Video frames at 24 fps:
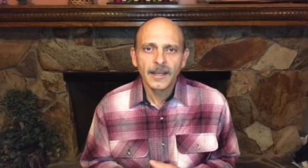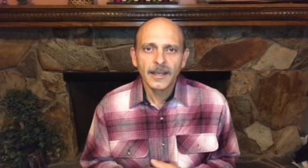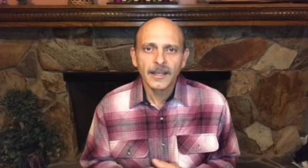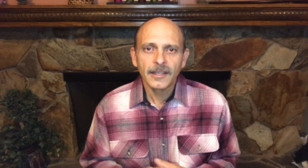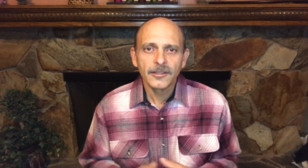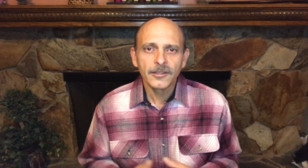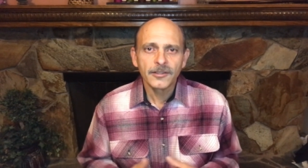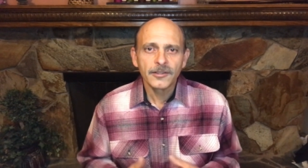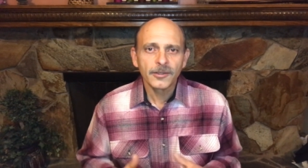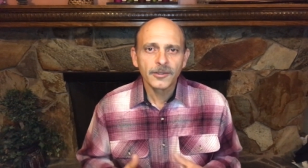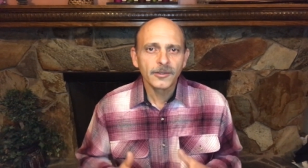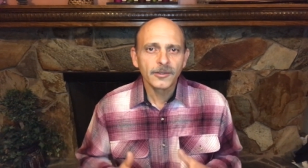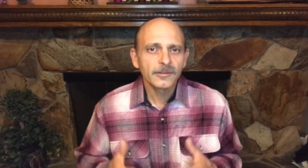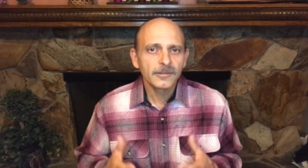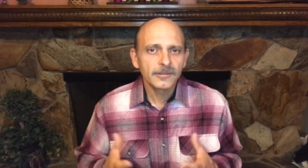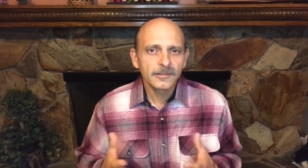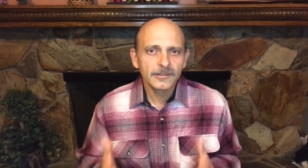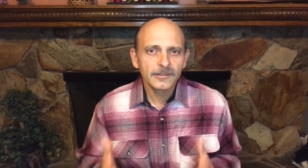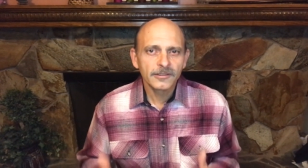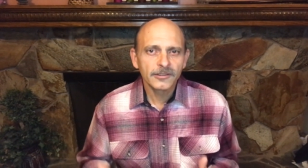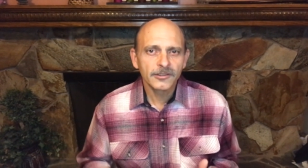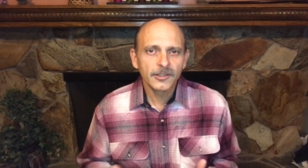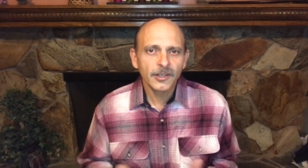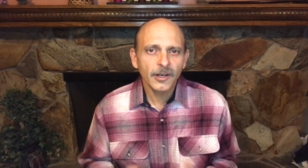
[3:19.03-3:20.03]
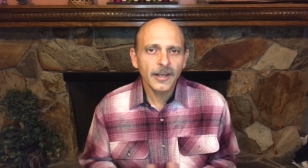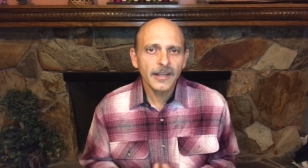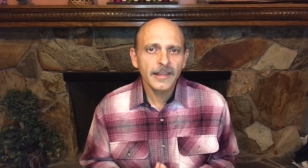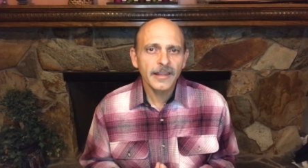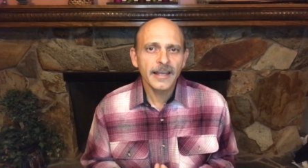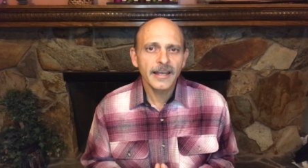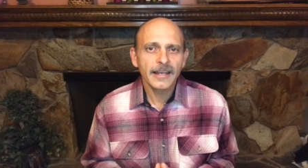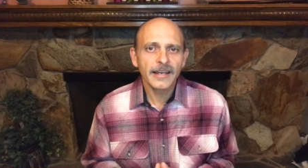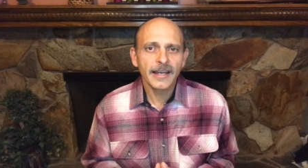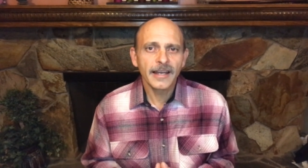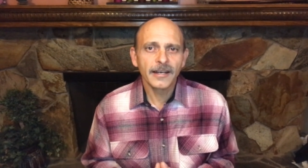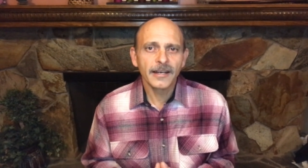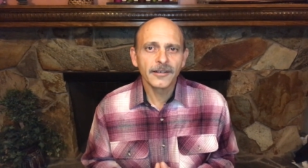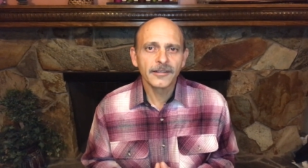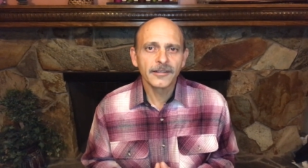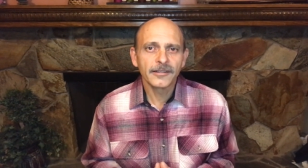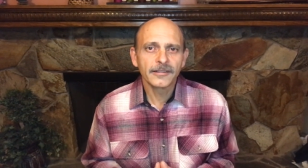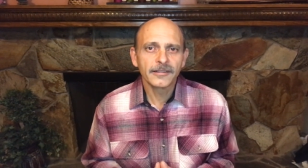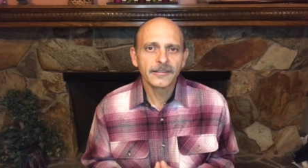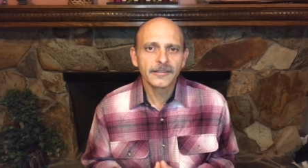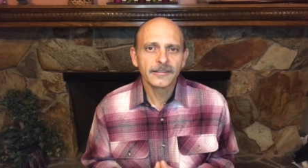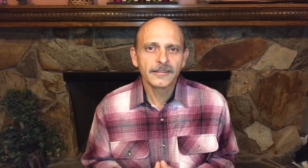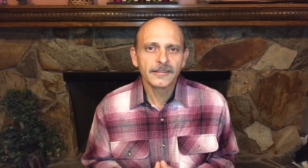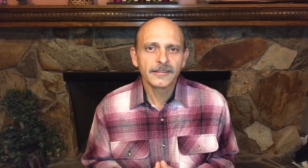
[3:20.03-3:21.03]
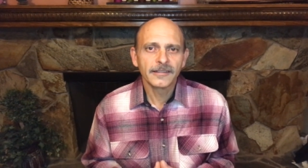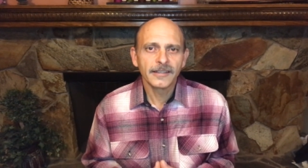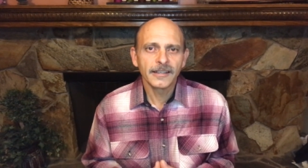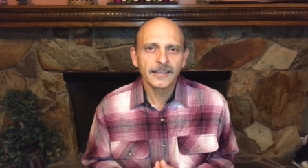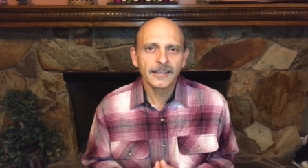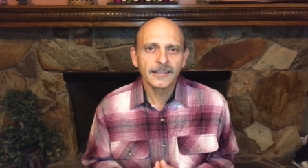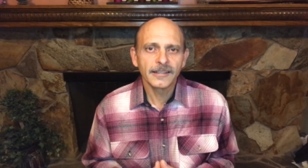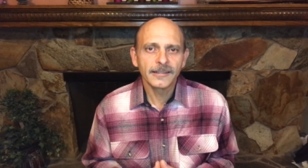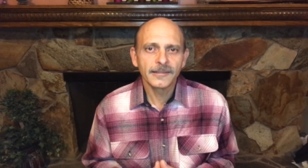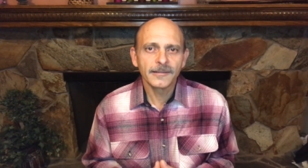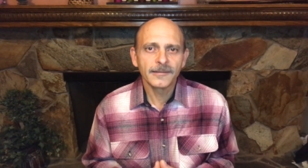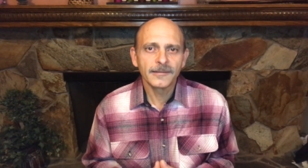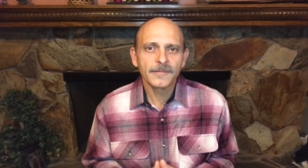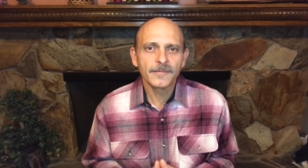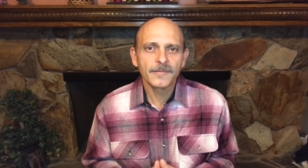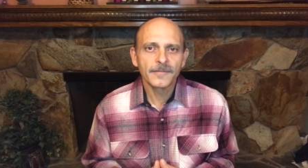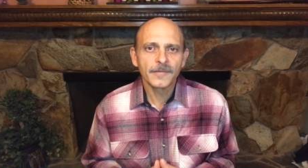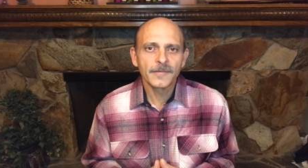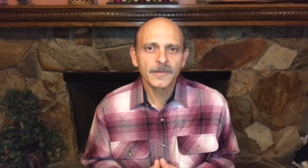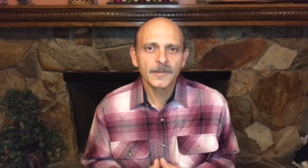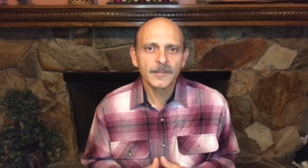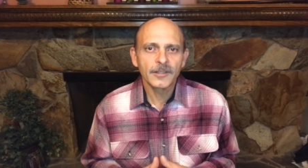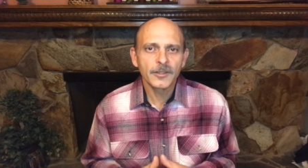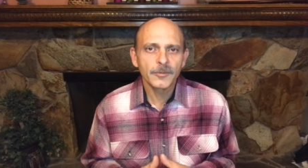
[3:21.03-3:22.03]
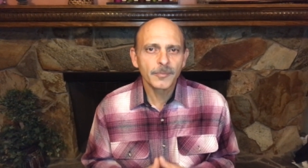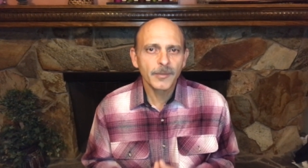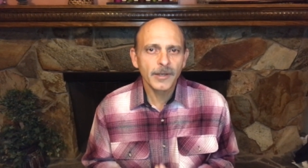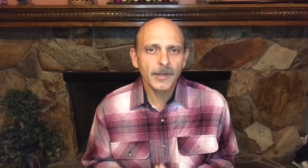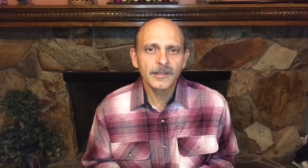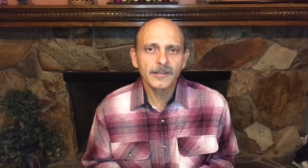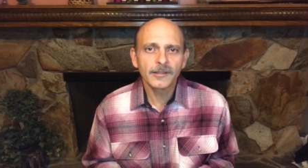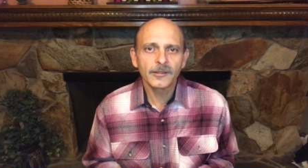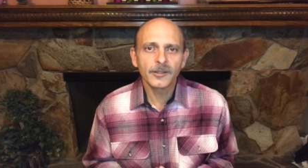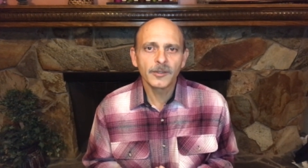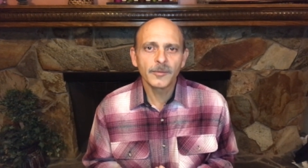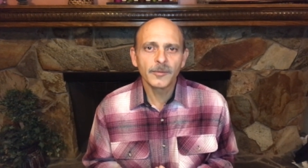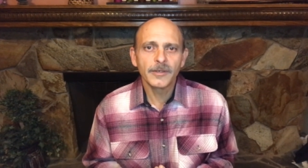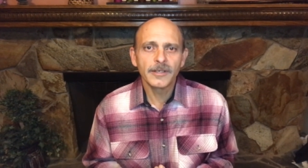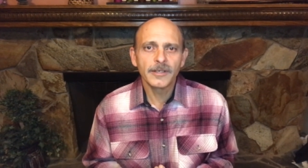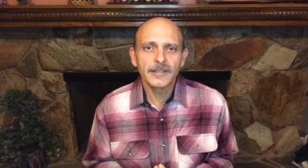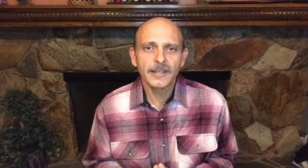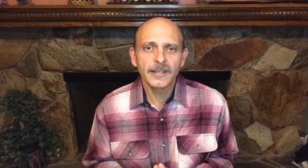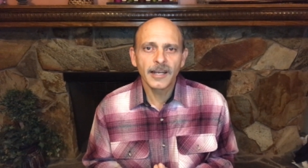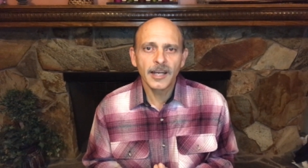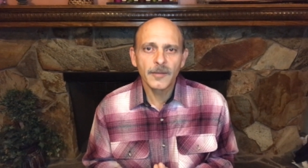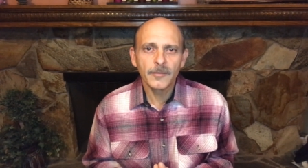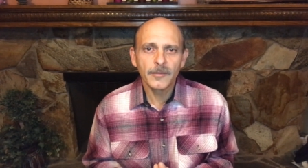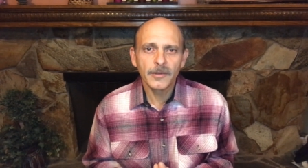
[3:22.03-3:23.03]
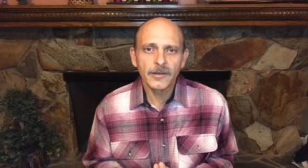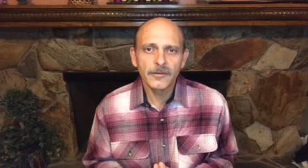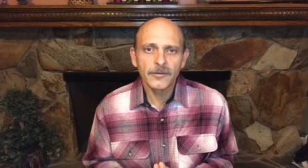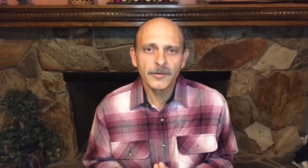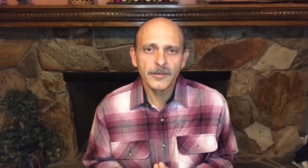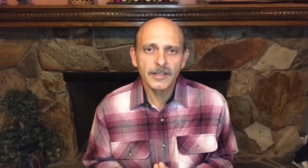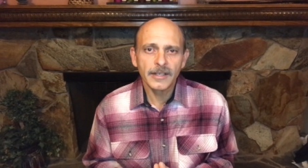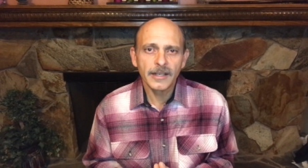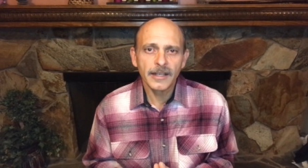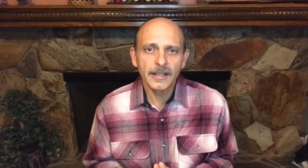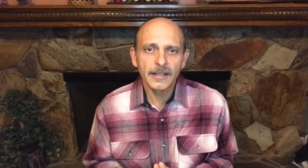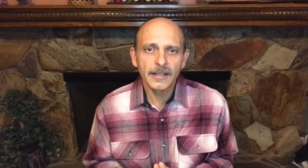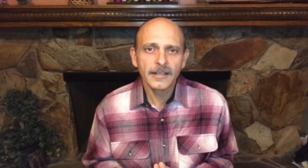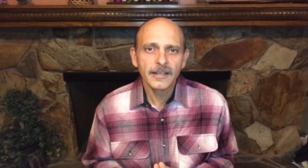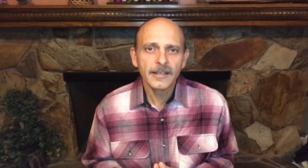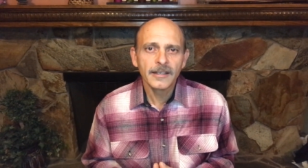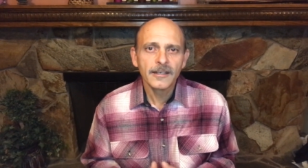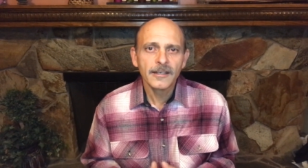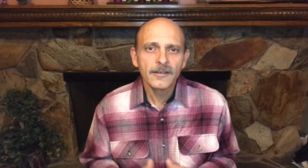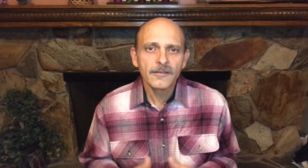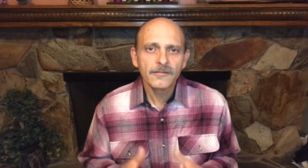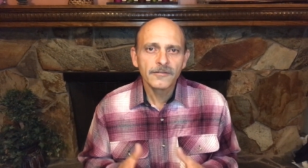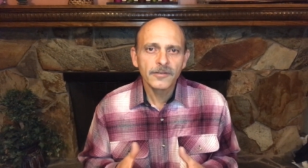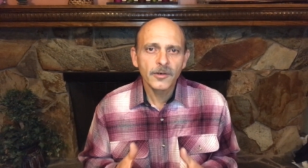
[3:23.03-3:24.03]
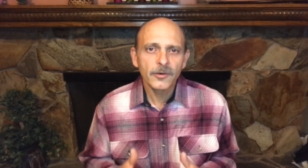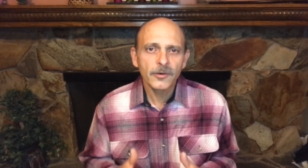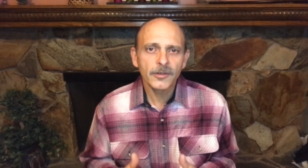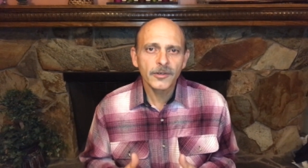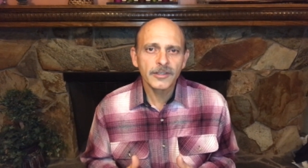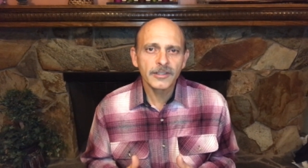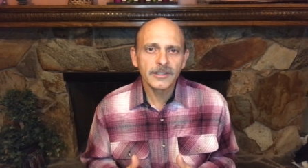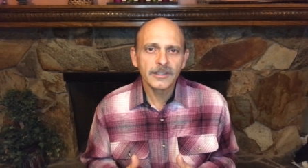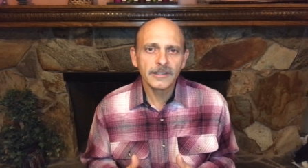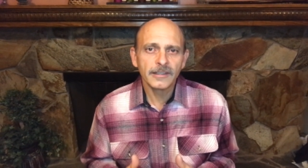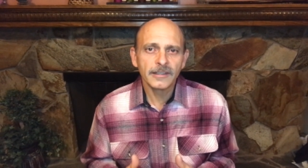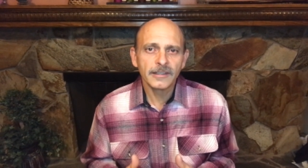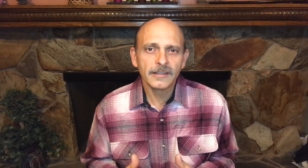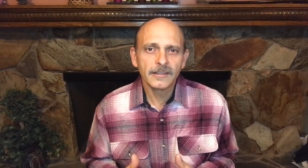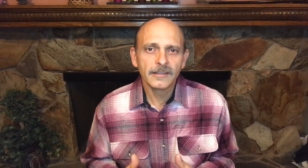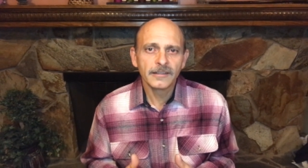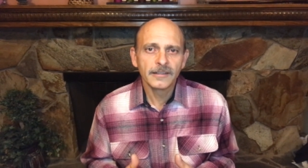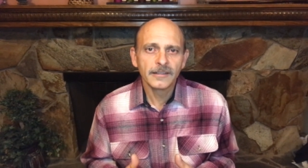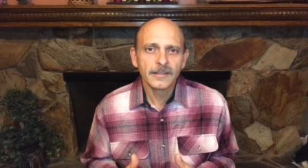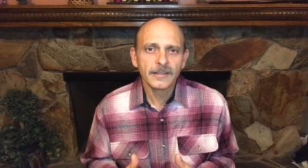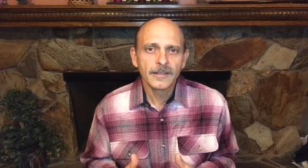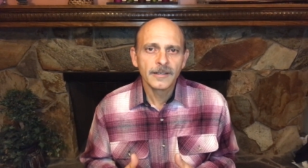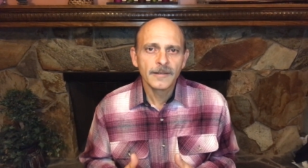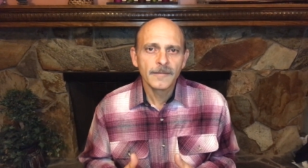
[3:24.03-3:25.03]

And so try that out. Um, spend a little bit of time every day focusing